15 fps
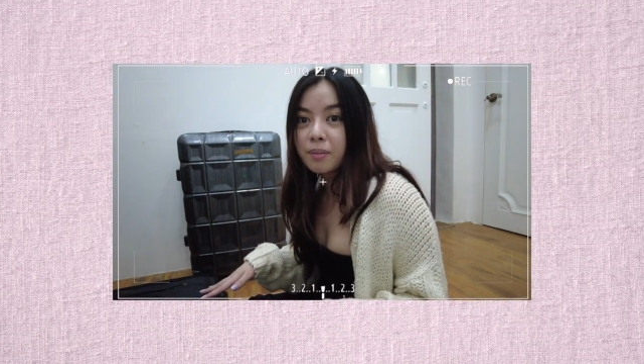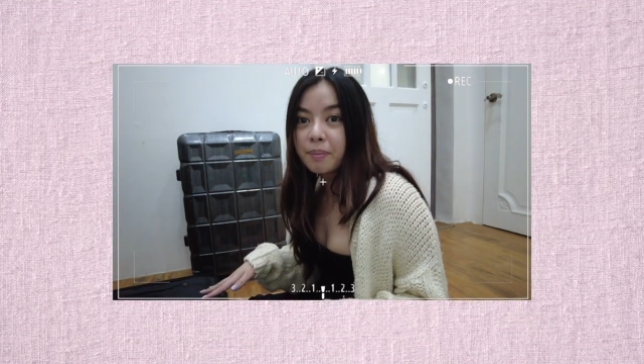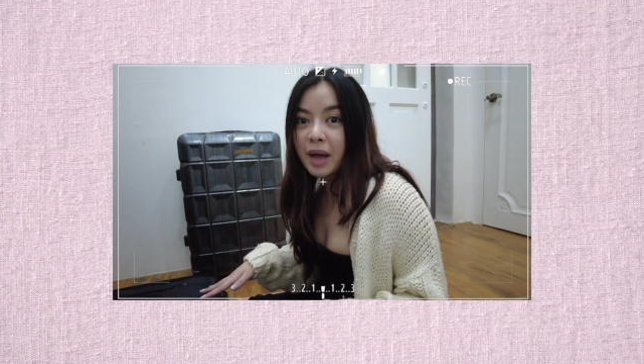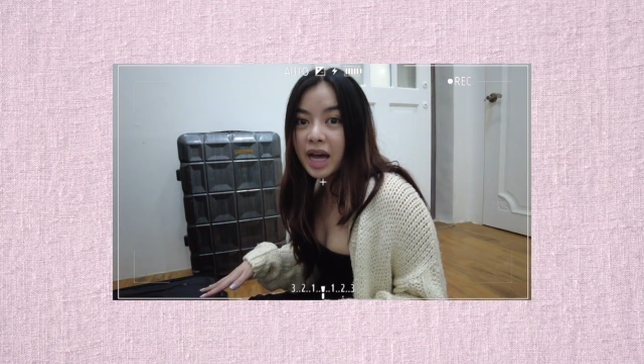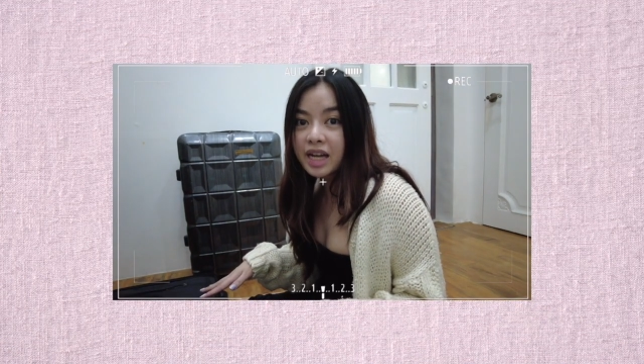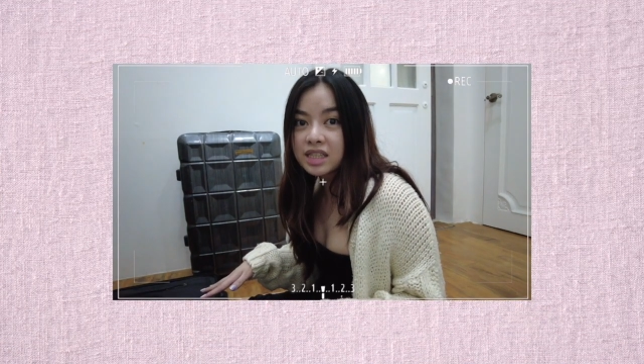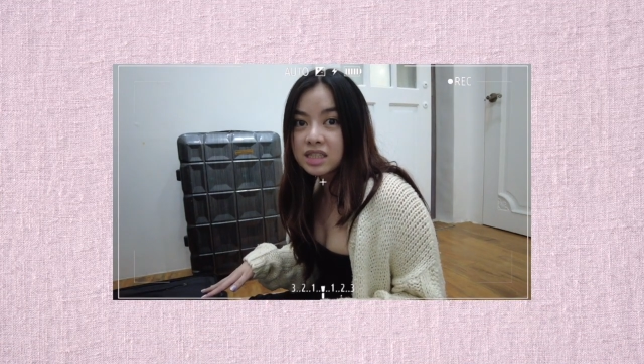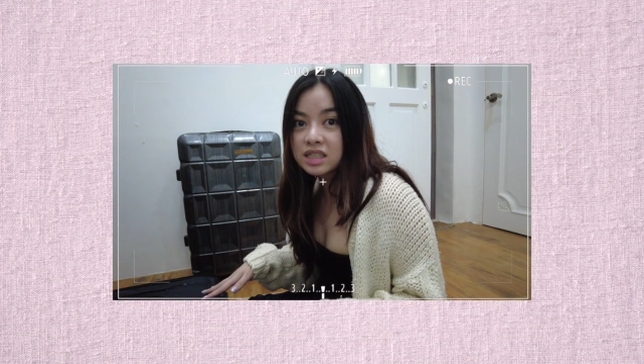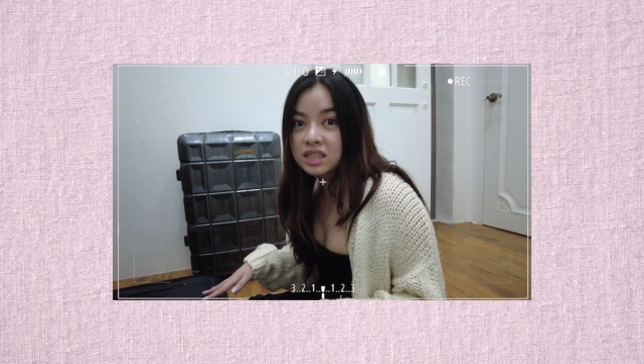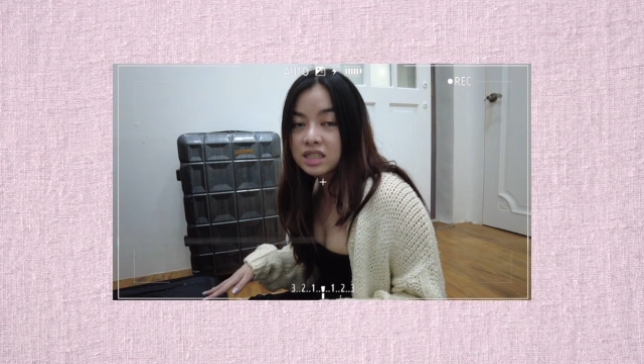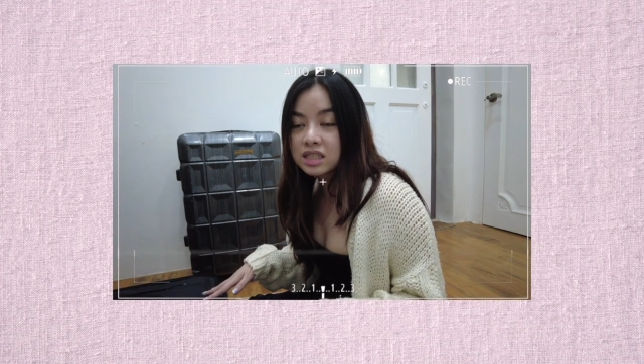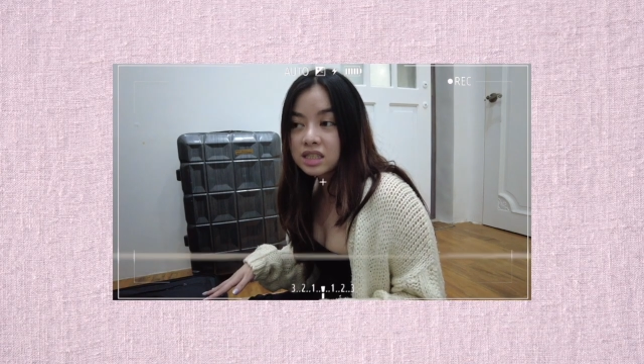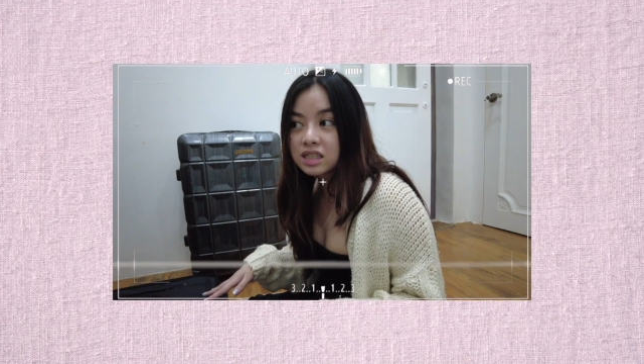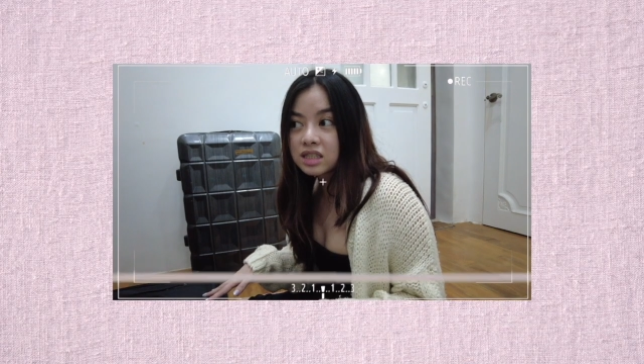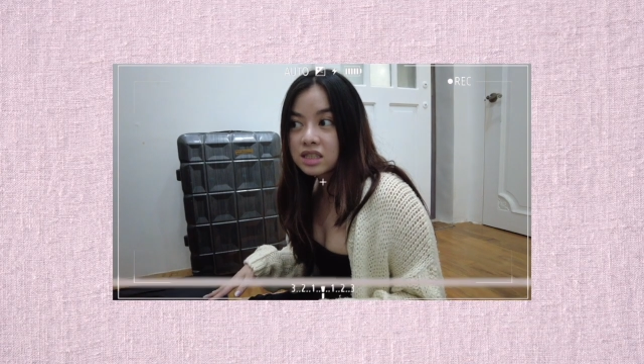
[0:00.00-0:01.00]

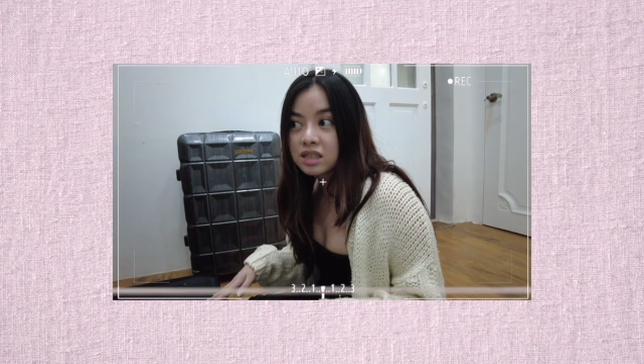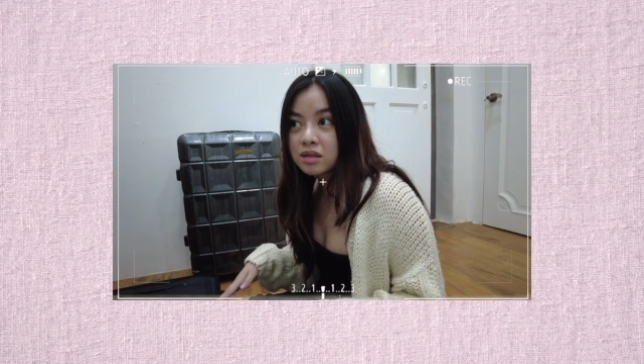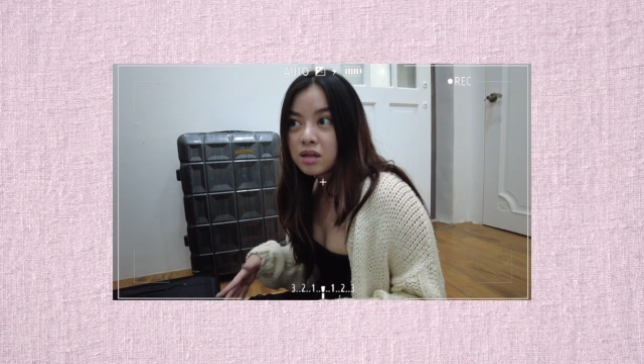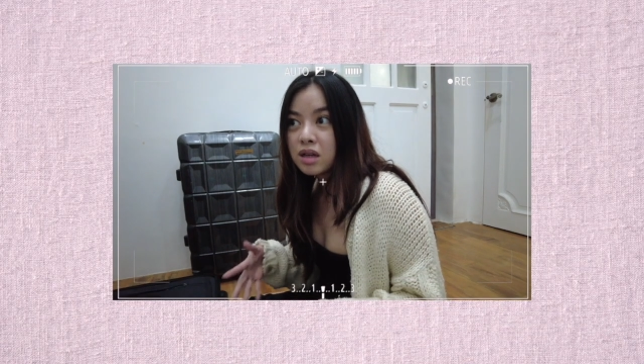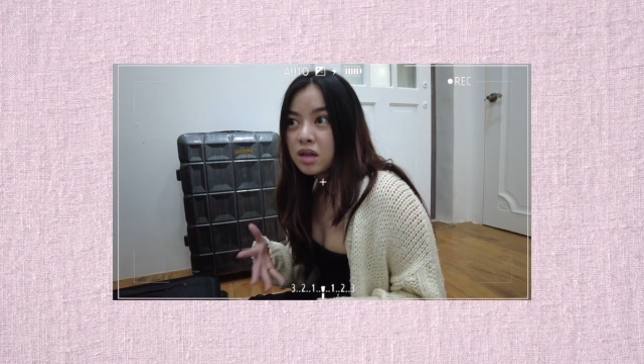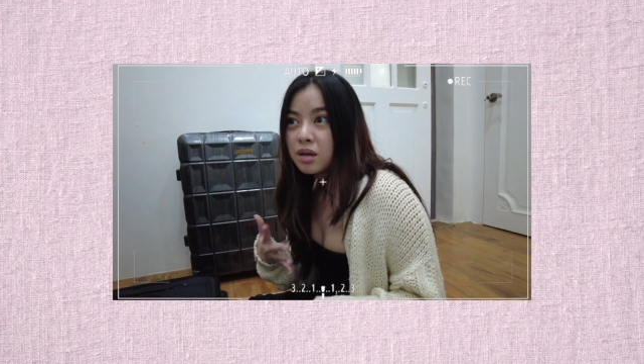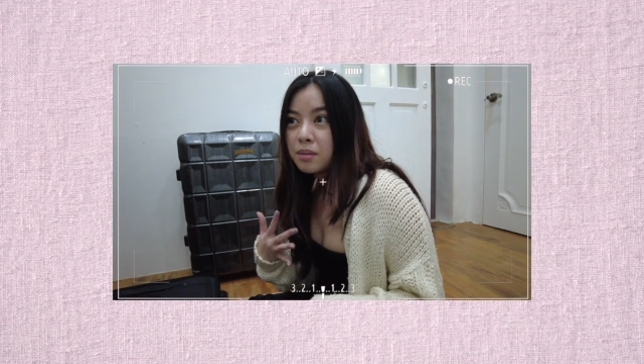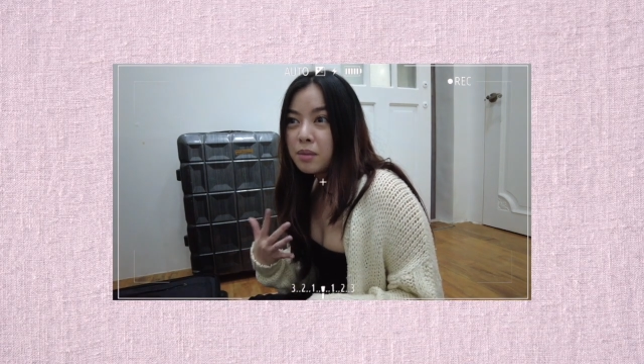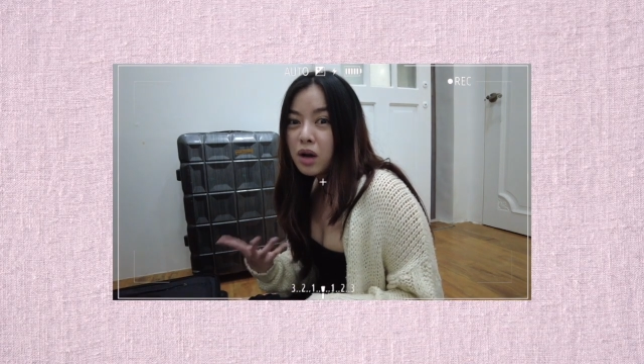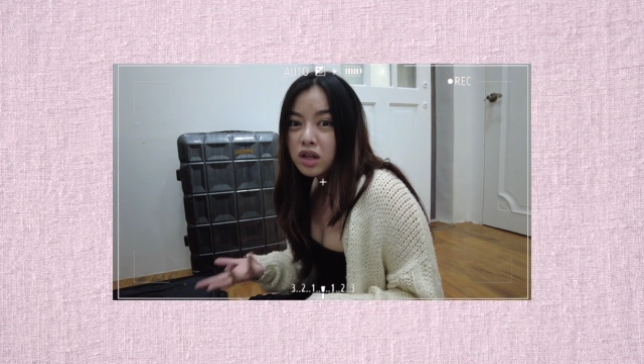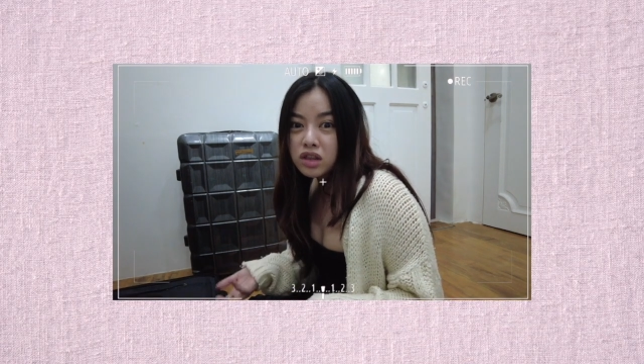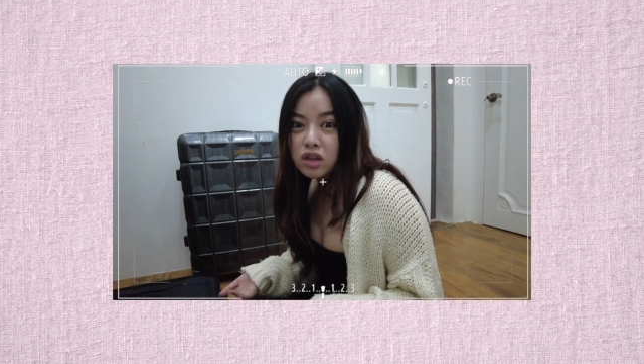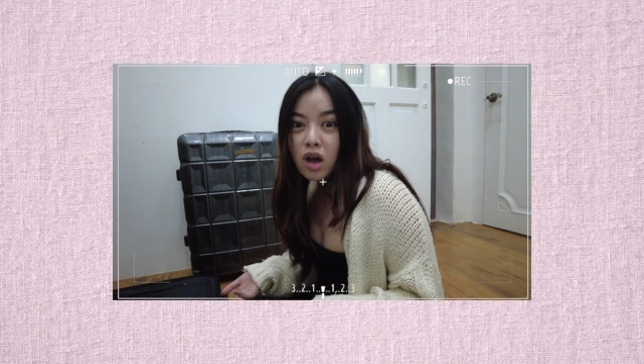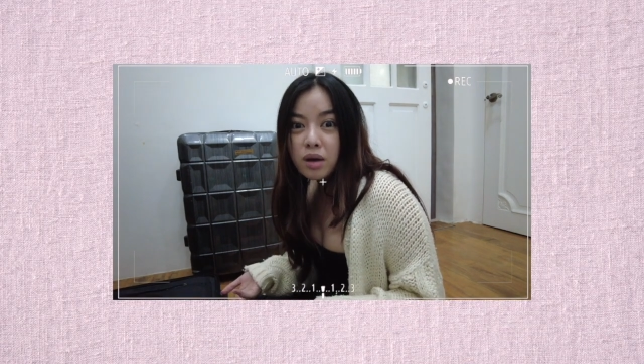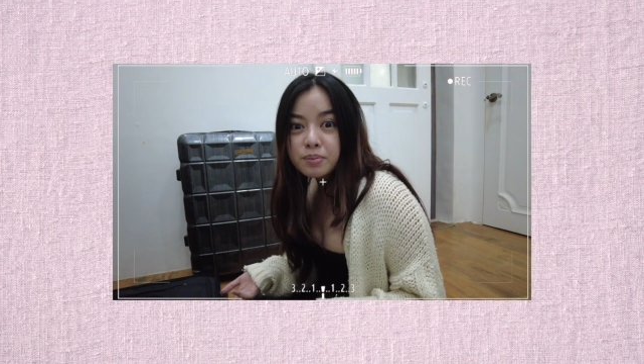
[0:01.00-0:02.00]
pants,
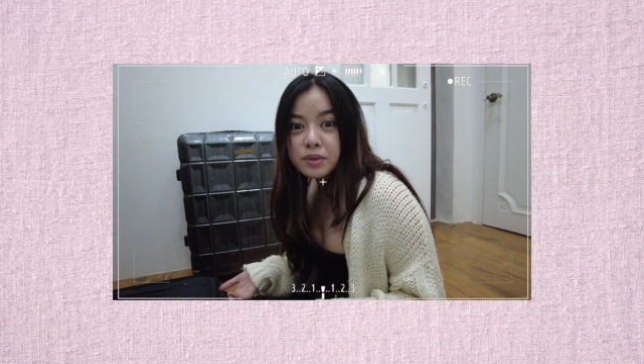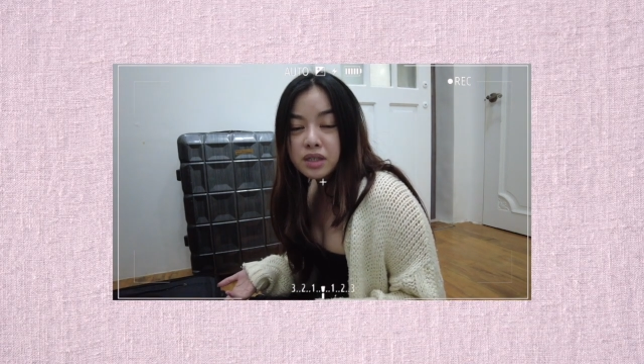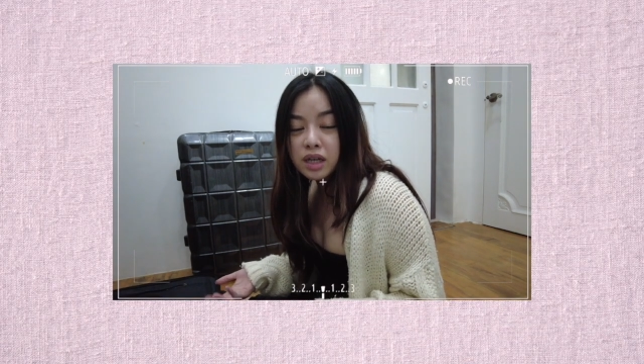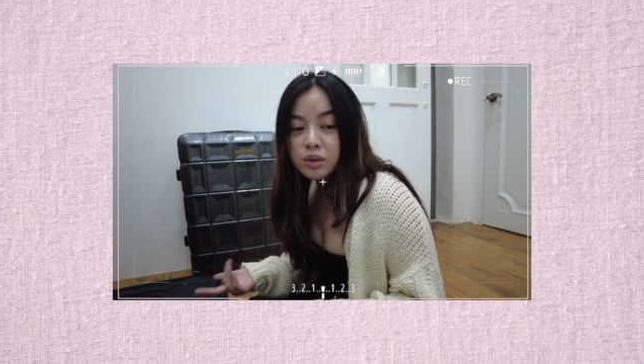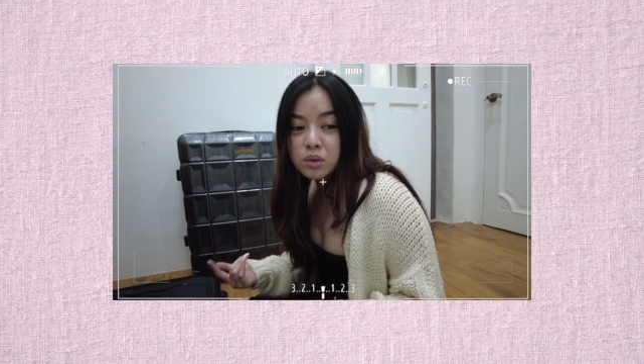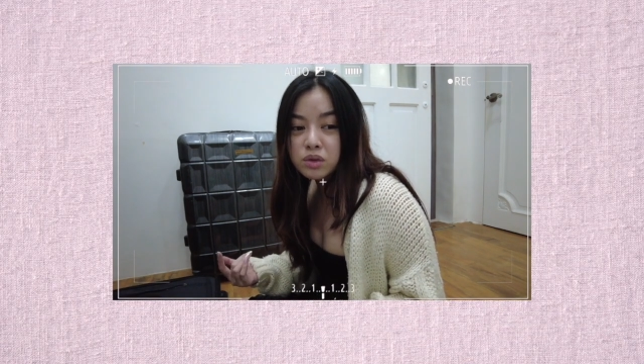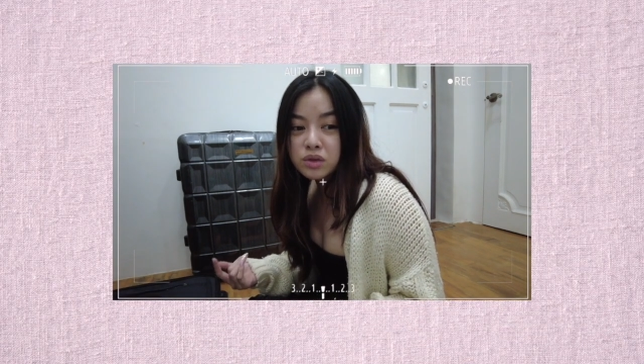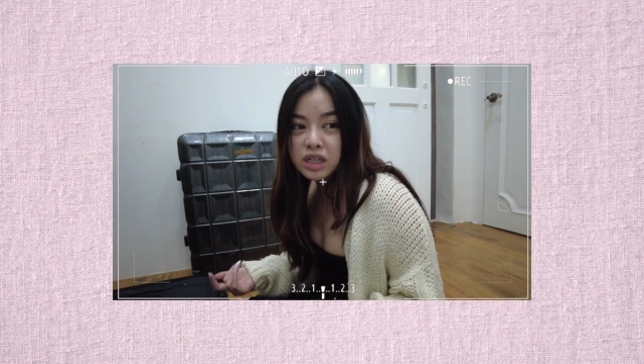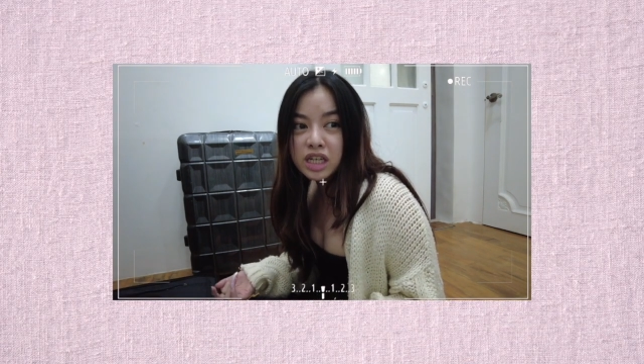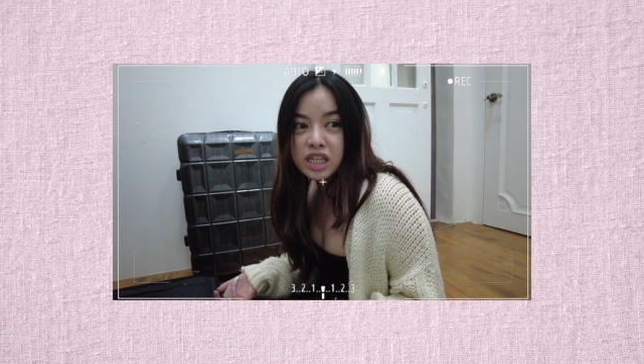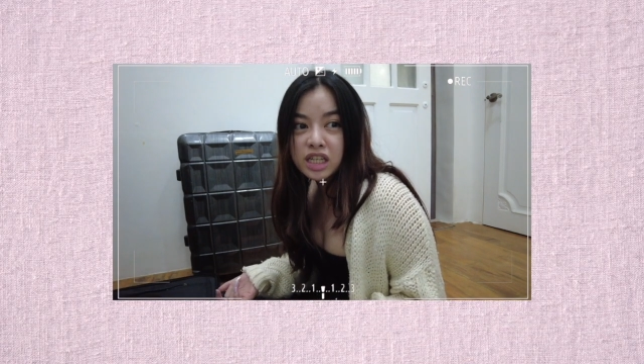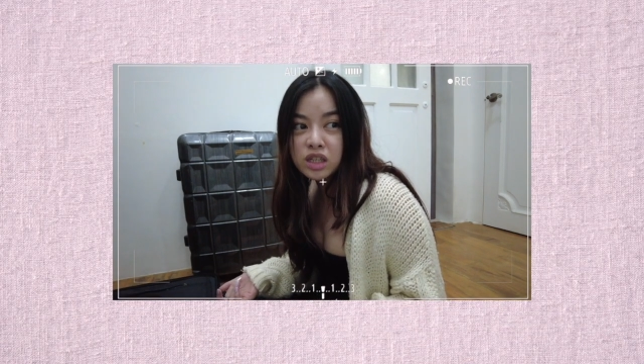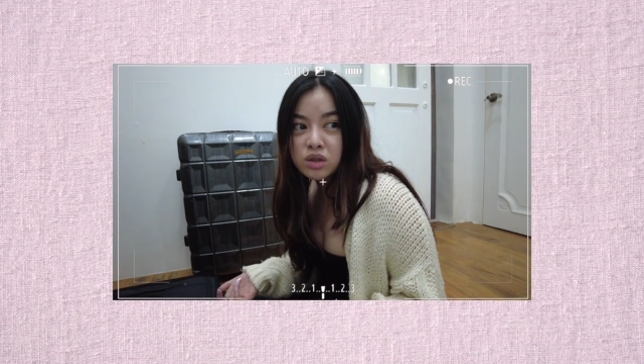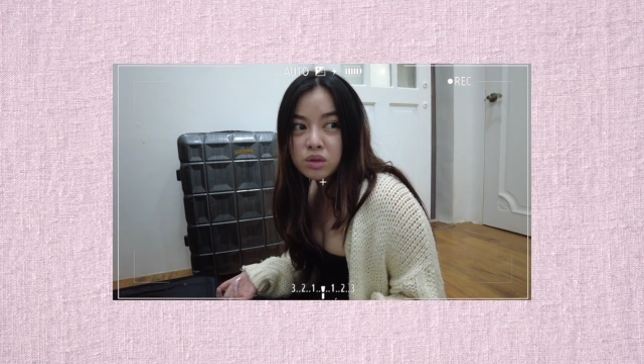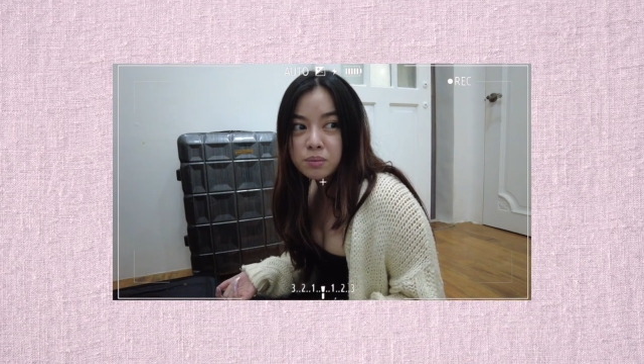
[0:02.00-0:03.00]
mga tops I don't really
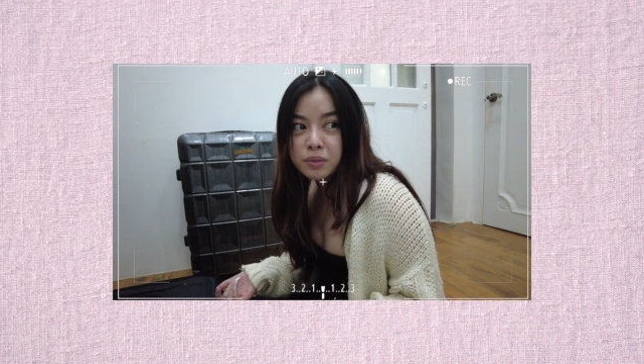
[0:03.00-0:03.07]
need to